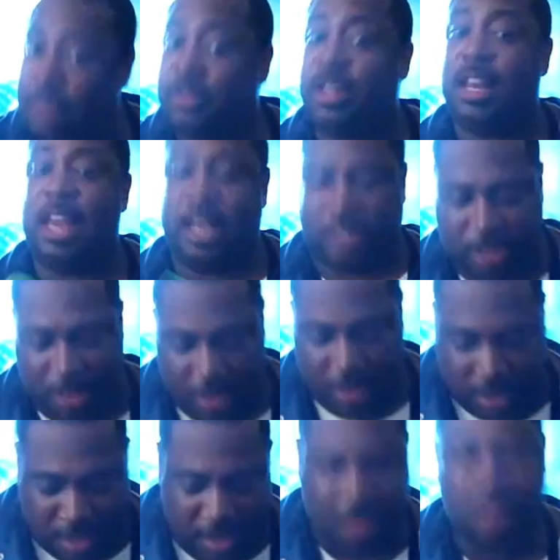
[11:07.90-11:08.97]
Collection,
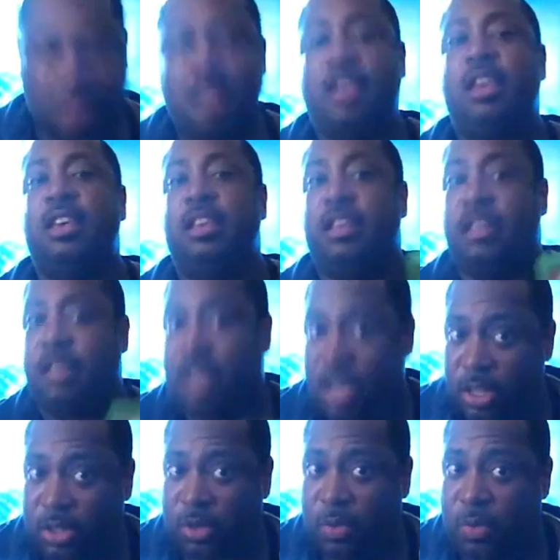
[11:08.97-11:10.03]

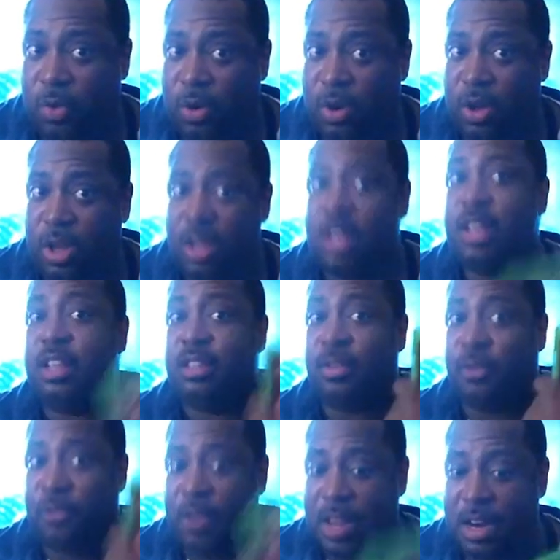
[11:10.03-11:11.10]
Gears of War
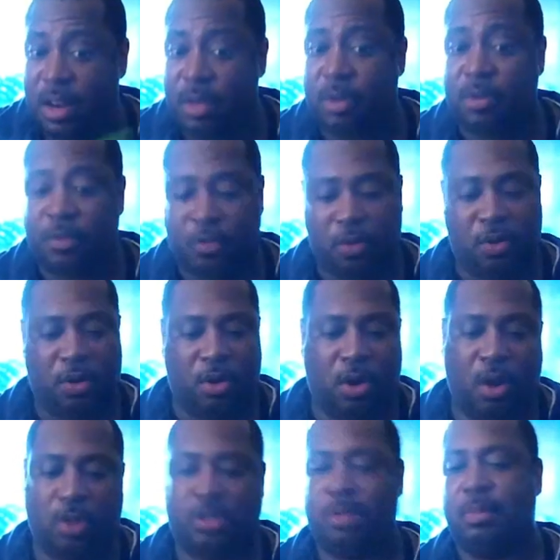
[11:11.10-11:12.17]
Definitive or
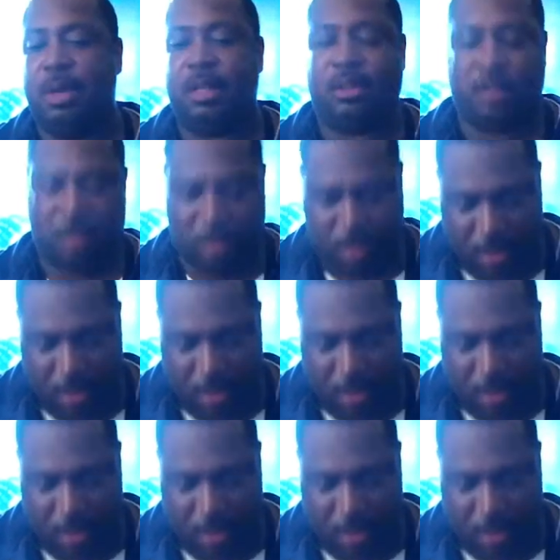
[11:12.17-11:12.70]
Ultimate,